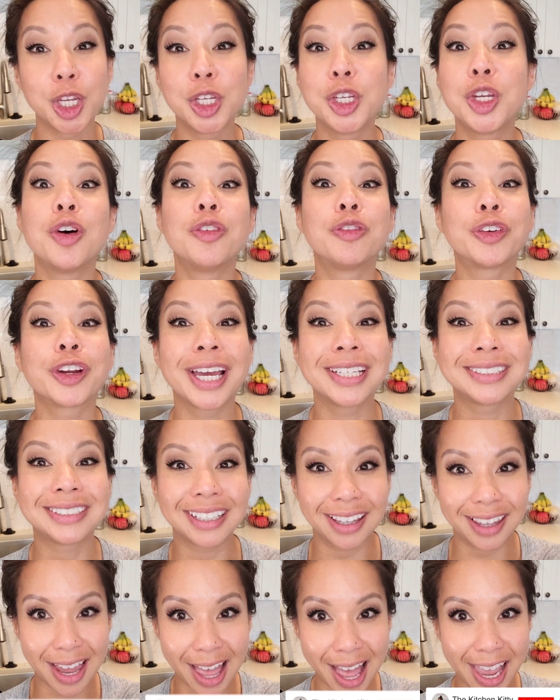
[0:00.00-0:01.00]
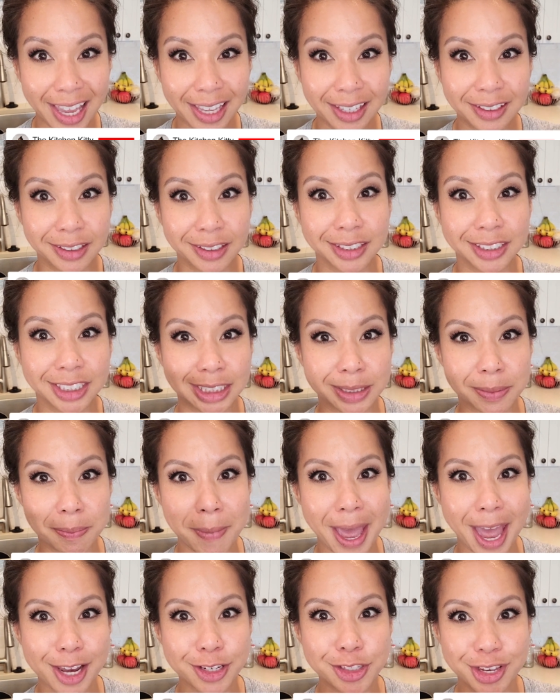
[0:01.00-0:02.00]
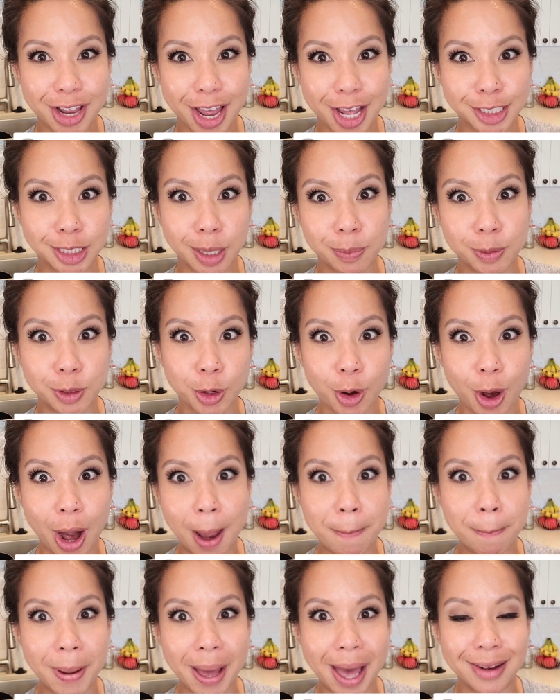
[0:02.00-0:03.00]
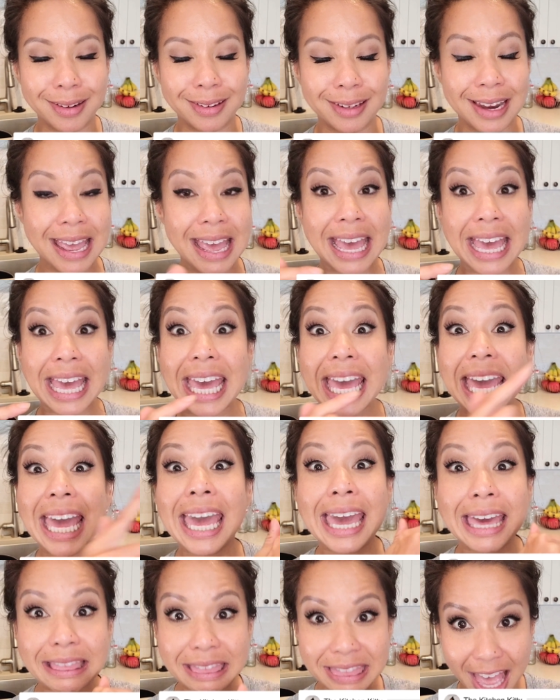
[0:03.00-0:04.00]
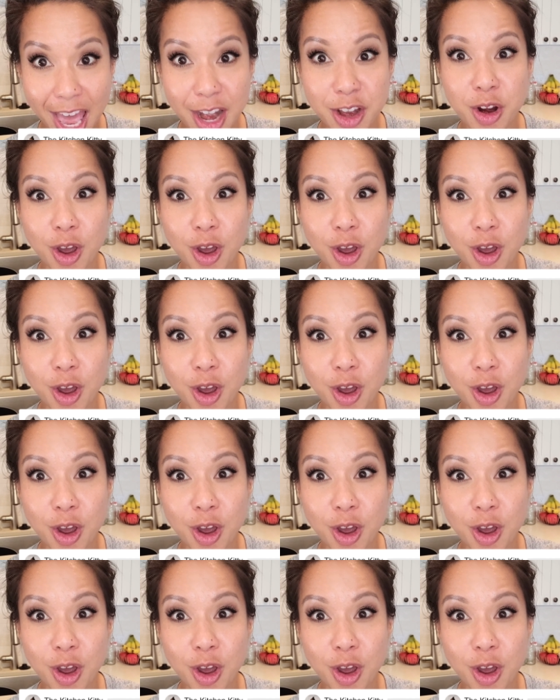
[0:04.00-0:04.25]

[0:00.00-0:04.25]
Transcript: Don't forget to like, smash that subscribe button, hit that